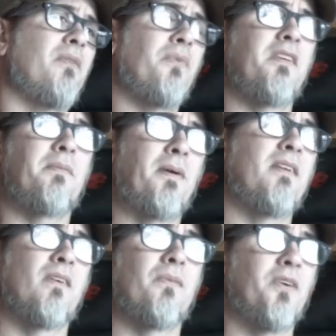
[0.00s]
of really
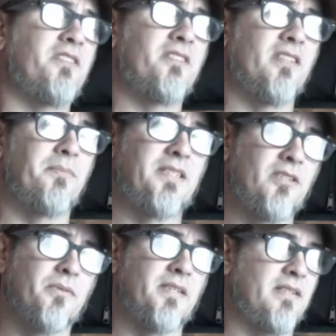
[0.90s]
depend on what you're going to be
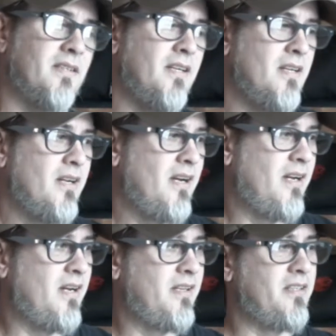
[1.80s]
doing,
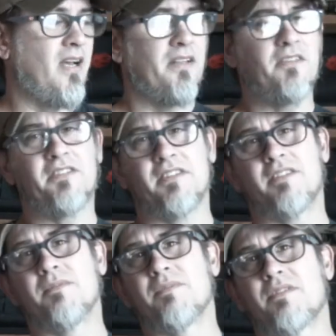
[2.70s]
other
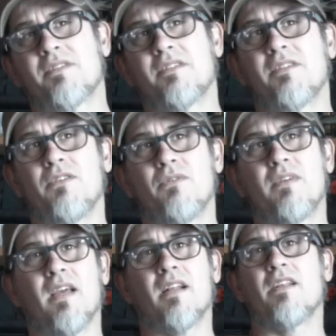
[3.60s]
systems, you
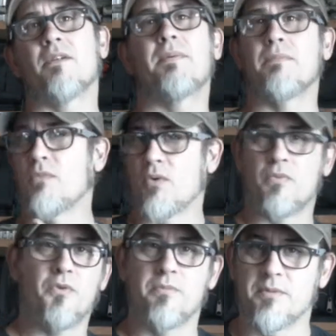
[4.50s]
get a little bit more
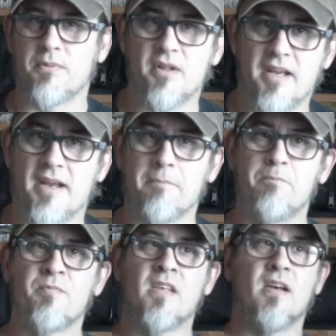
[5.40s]
room to play.
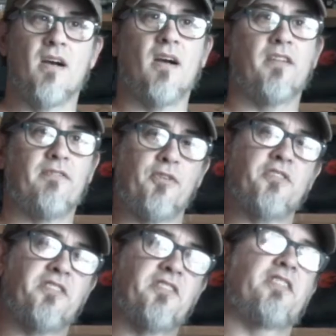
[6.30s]
The
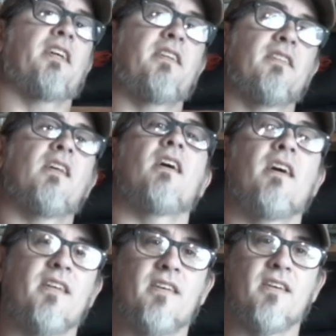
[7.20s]
first and second
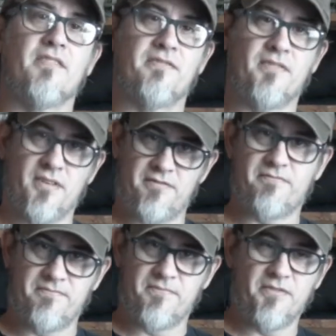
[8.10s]
line of
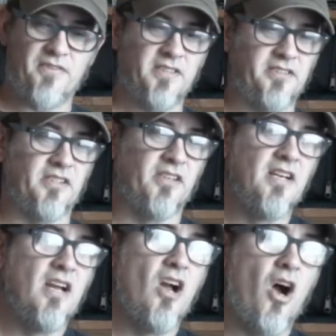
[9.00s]
defense here
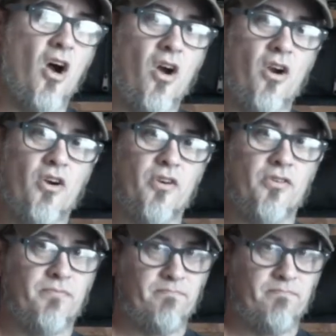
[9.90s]
they're